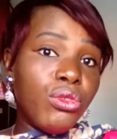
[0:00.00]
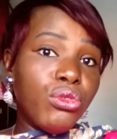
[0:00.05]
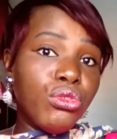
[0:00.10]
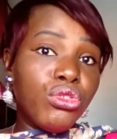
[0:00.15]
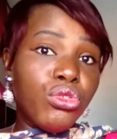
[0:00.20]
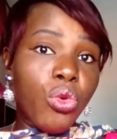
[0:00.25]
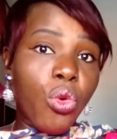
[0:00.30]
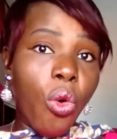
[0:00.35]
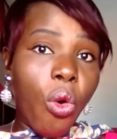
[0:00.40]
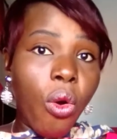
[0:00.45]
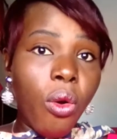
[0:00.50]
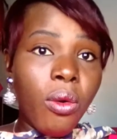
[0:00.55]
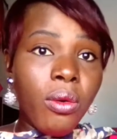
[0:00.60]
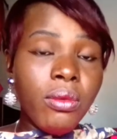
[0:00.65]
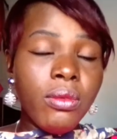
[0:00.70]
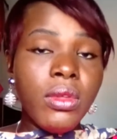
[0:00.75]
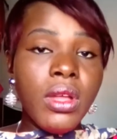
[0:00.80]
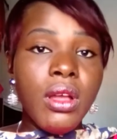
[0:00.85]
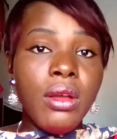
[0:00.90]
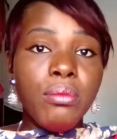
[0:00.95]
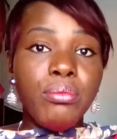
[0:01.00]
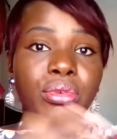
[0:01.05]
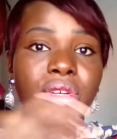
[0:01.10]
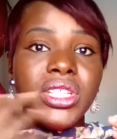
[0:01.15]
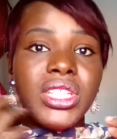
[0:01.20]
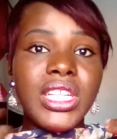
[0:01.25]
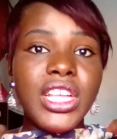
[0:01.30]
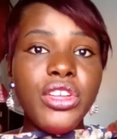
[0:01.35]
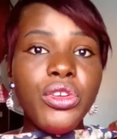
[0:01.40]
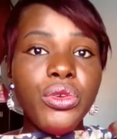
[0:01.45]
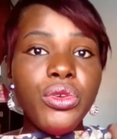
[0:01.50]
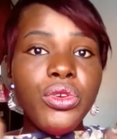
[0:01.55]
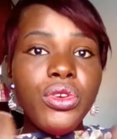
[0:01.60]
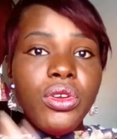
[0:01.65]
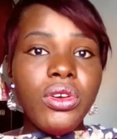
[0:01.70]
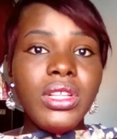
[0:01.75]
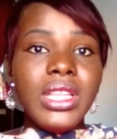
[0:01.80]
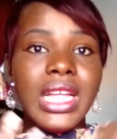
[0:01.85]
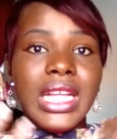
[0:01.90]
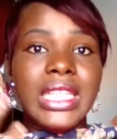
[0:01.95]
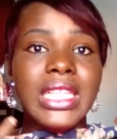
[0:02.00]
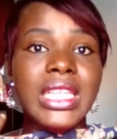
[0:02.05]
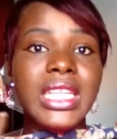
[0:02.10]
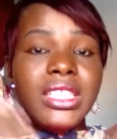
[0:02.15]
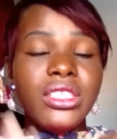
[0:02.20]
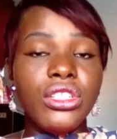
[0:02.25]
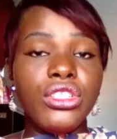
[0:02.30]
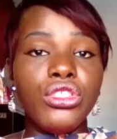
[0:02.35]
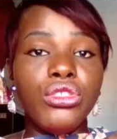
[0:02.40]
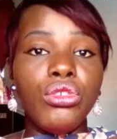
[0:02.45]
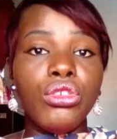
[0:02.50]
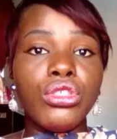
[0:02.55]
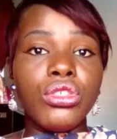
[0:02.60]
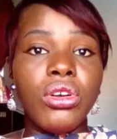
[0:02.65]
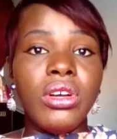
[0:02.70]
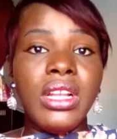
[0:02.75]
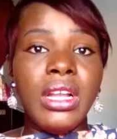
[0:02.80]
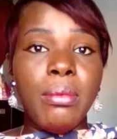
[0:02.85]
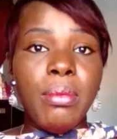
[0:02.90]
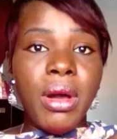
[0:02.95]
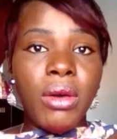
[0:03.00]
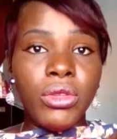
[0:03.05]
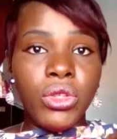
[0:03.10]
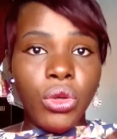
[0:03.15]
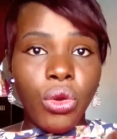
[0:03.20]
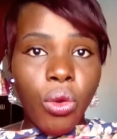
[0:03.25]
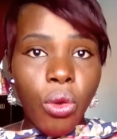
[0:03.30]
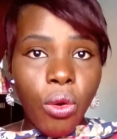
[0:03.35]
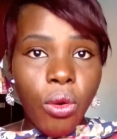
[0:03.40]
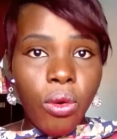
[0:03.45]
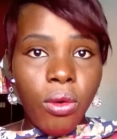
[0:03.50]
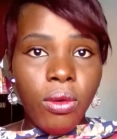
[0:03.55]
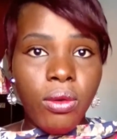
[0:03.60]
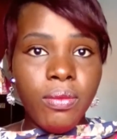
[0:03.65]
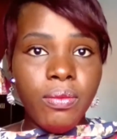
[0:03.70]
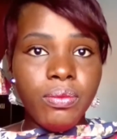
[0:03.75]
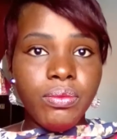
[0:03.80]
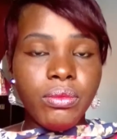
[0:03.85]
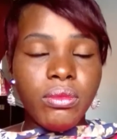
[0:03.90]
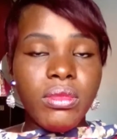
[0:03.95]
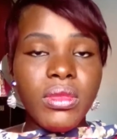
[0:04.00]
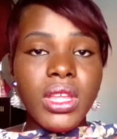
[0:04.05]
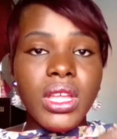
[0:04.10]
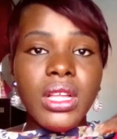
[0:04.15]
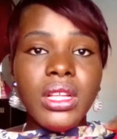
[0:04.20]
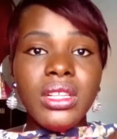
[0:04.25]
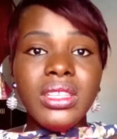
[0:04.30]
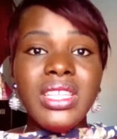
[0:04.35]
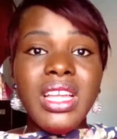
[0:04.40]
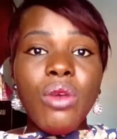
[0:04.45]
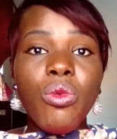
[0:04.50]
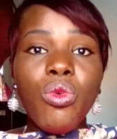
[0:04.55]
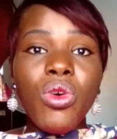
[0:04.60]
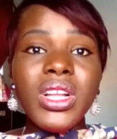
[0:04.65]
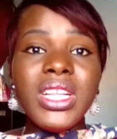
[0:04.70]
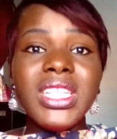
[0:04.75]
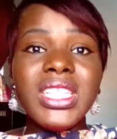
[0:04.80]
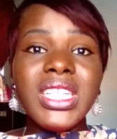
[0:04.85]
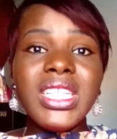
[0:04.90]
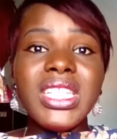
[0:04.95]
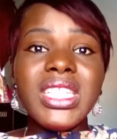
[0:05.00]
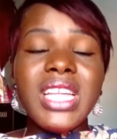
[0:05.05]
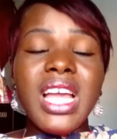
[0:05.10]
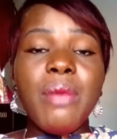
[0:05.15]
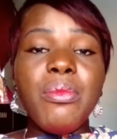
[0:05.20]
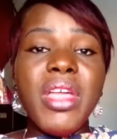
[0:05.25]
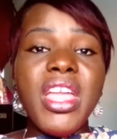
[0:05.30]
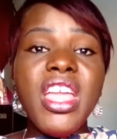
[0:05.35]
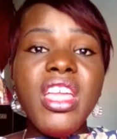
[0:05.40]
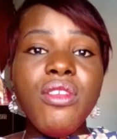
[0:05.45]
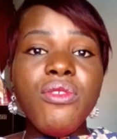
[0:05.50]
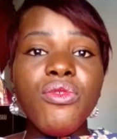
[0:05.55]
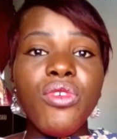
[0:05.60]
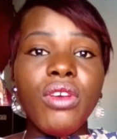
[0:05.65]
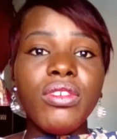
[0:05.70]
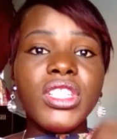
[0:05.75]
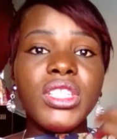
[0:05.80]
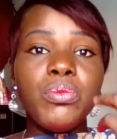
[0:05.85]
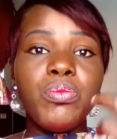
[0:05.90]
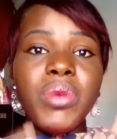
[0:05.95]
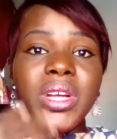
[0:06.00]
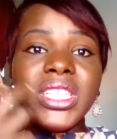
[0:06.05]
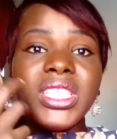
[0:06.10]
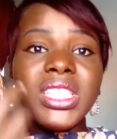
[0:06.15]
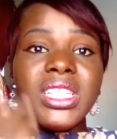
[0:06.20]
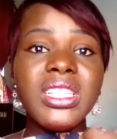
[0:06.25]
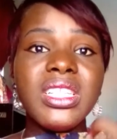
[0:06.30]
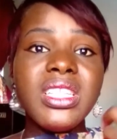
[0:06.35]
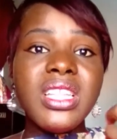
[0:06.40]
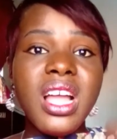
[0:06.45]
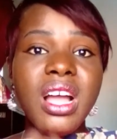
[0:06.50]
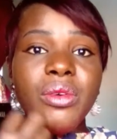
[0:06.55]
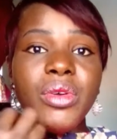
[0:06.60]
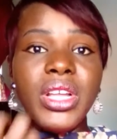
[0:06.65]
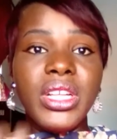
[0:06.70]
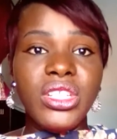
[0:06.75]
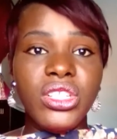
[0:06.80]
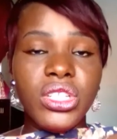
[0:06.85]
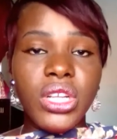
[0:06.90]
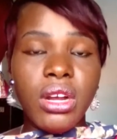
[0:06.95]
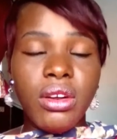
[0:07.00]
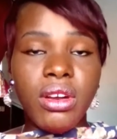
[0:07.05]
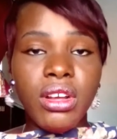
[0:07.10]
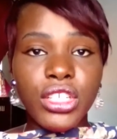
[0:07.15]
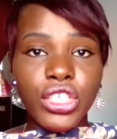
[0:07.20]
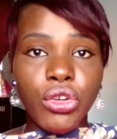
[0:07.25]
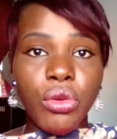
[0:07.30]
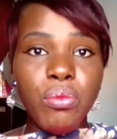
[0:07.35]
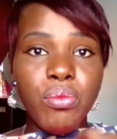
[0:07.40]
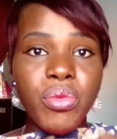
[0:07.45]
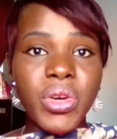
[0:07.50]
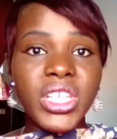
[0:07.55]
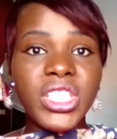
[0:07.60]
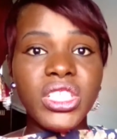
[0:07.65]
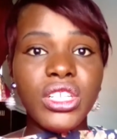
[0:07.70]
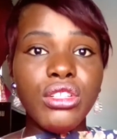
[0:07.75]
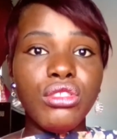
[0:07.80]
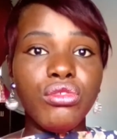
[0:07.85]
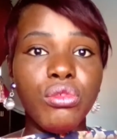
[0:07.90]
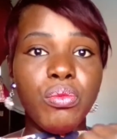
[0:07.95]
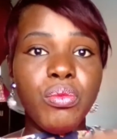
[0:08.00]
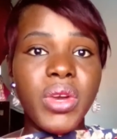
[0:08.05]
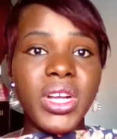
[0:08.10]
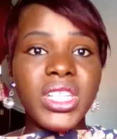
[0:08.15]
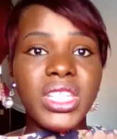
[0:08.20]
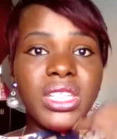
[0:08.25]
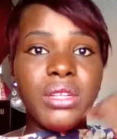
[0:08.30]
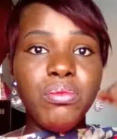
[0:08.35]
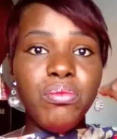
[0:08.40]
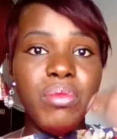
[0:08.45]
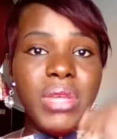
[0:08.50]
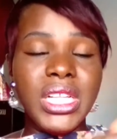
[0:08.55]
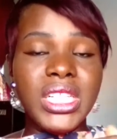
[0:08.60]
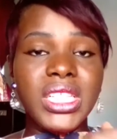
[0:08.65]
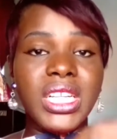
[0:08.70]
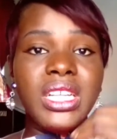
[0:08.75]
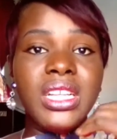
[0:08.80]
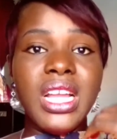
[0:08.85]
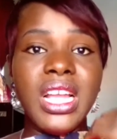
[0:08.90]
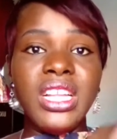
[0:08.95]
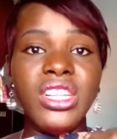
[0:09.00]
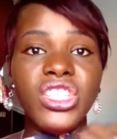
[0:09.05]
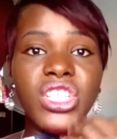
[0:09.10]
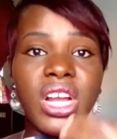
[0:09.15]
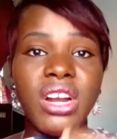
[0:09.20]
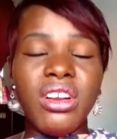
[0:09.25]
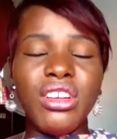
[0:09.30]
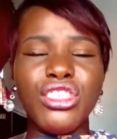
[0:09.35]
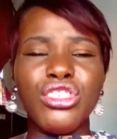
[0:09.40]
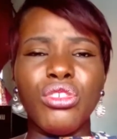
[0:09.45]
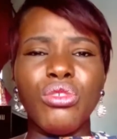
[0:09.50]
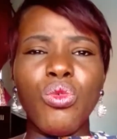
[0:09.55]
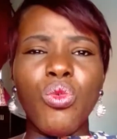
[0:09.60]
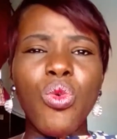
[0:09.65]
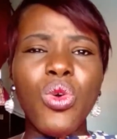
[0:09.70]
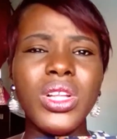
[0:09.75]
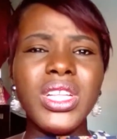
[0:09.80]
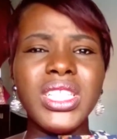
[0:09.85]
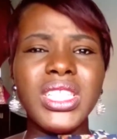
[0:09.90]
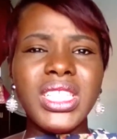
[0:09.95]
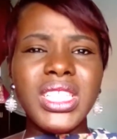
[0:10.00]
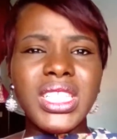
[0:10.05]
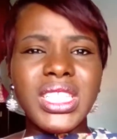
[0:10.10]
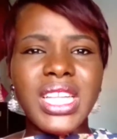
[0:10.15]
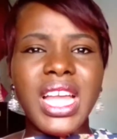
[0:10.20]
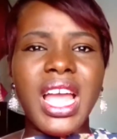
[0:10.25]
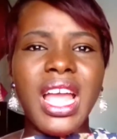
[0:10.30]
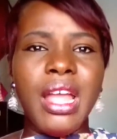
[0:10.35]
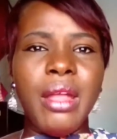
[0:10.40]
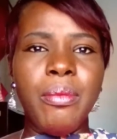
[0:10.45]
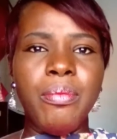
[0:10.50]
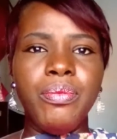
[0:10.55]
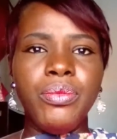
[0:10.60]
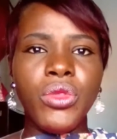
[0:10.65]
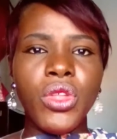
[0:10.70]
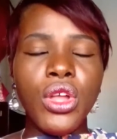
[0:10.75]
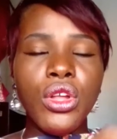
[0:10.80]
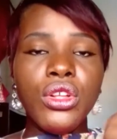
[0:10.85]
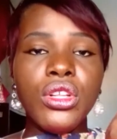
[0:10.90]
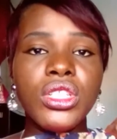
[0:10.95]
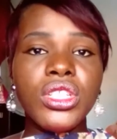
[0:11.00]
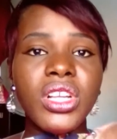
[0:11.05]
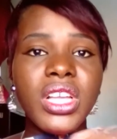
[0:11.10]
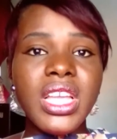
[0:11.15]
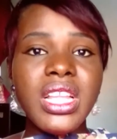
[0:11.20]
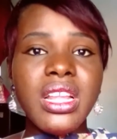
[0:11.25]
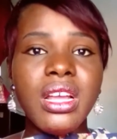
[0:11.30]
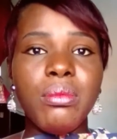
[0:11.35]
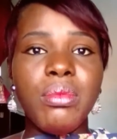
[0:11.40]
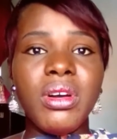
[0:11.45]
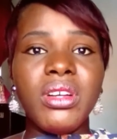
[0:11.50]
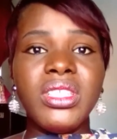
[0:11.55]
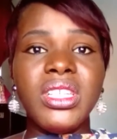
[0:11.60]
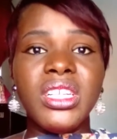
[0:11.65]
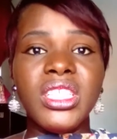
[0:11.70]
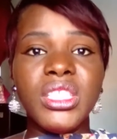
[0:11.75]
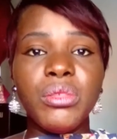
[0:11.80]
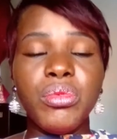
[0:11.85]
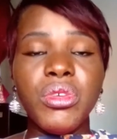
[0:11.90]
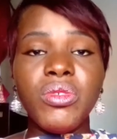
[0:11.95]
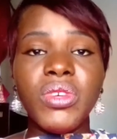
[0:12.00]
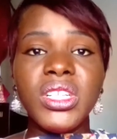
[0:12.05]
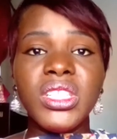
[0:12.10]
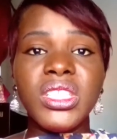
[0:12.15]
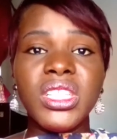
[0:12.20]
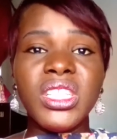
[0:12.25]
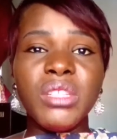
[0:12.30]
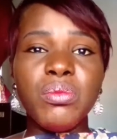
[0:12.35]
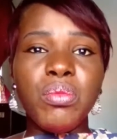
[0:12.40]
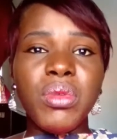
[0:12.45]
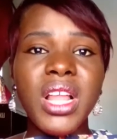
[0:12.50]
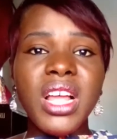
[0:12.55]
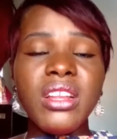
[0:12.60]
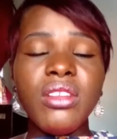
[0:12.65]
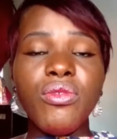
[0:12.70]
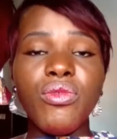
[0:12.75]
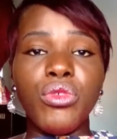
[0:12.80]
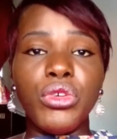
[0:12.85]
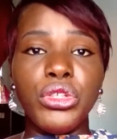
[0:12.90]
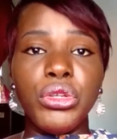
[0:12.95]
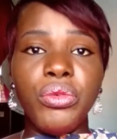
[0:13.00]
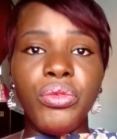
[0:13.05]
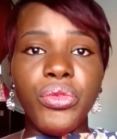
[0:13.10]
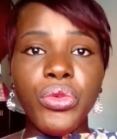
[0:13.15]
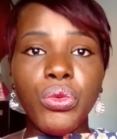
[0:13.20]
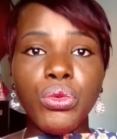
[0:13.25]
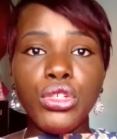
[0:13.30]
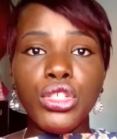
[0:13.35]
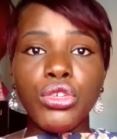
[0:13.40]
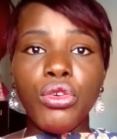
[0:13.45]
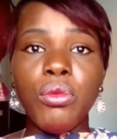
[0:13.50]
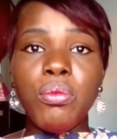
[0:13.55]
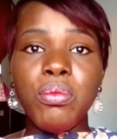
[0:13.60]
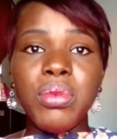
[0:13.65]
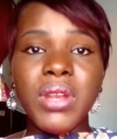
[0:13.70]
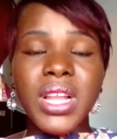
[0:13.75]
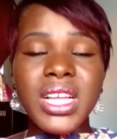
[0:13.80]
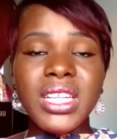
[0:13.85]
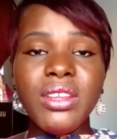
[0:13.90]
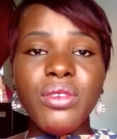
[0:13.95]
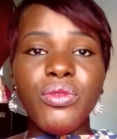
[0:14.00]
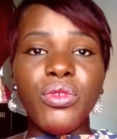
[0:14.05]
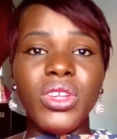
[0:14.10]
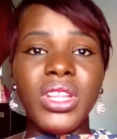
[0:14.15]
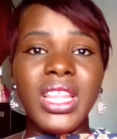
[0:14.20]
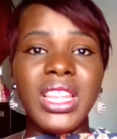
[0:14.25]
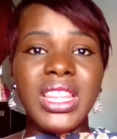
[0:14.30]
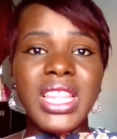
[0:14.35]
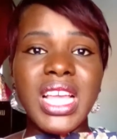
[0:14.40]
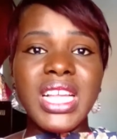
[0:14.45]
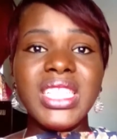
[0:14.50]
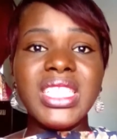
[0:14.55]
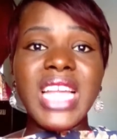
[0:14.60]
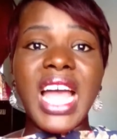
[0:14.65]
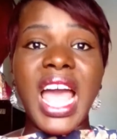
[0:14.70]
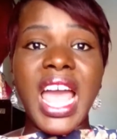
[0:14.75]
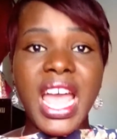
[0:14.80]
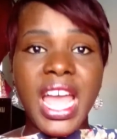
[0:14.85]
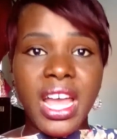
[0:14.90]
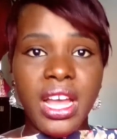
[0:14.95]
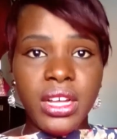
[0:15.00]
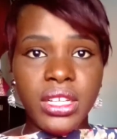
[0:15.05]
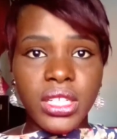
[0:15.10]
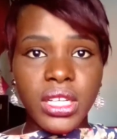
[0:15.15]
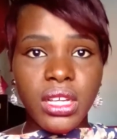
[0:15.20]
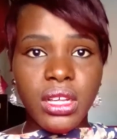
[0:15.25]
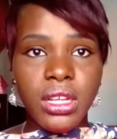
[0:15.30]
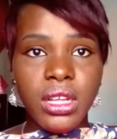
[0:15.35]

you to call, but you know that this is not all about the call. The quality time involves personal interaction, person to person meeting, interaction, quality time, talking about the experiences, planning for the future, planning for the things ahead.